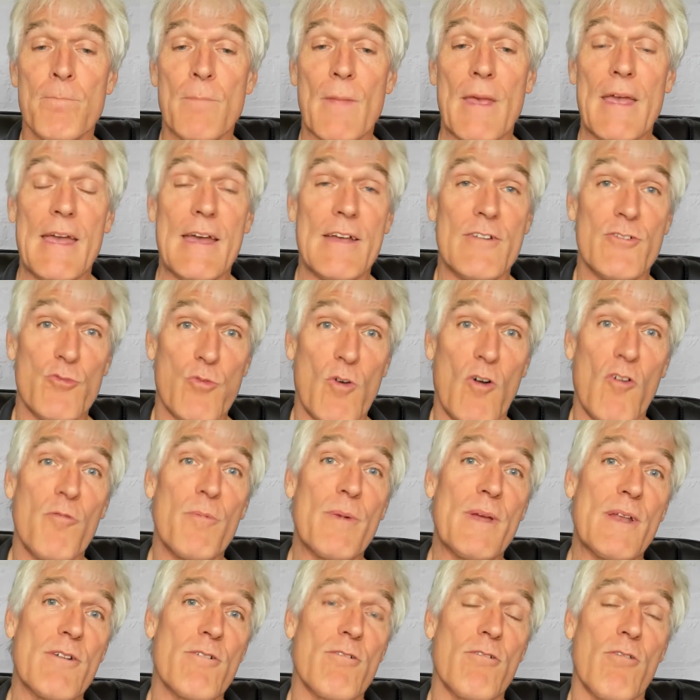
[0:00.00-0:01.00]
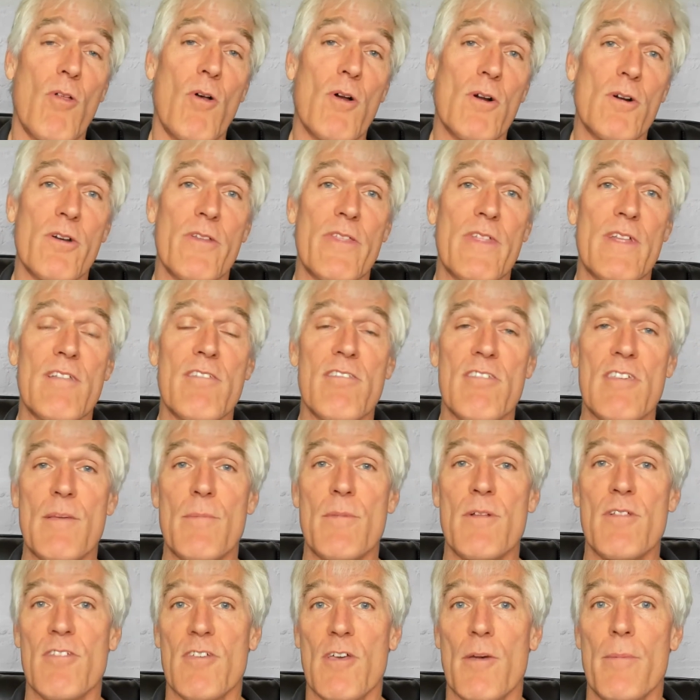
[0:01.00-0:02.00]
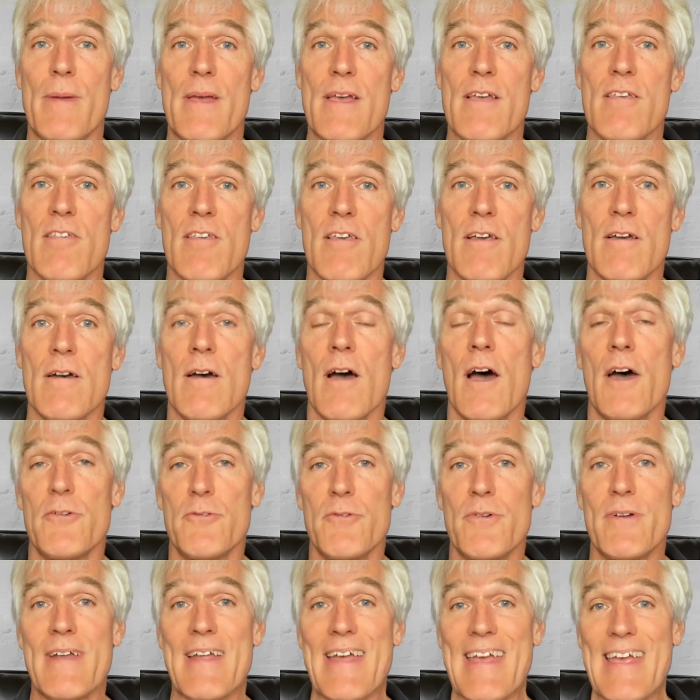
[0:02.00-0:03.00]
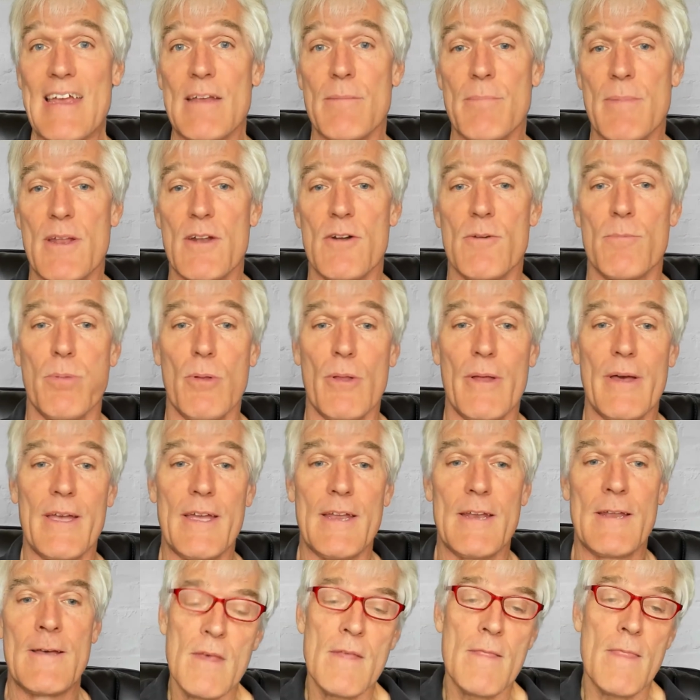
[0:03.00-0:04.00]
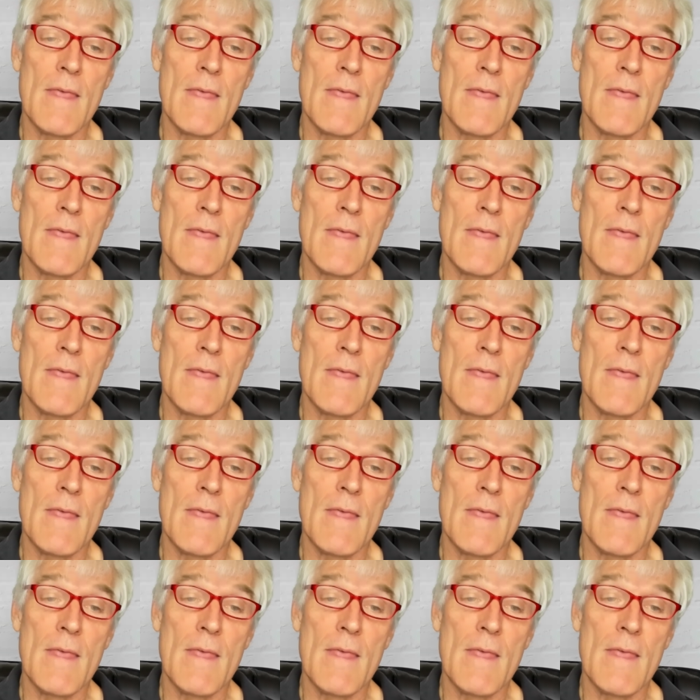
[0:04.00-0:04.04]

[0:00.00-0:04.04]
and 12 meters longer than Siemens Gamesa 108-meter blade.